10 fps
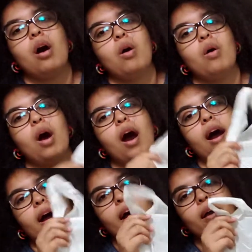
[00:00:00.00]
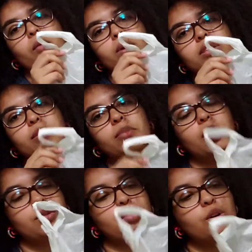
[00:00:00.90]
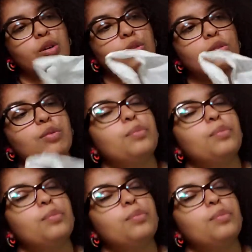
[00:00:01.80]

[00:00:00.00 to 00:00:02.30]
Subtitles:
I went to Marshall's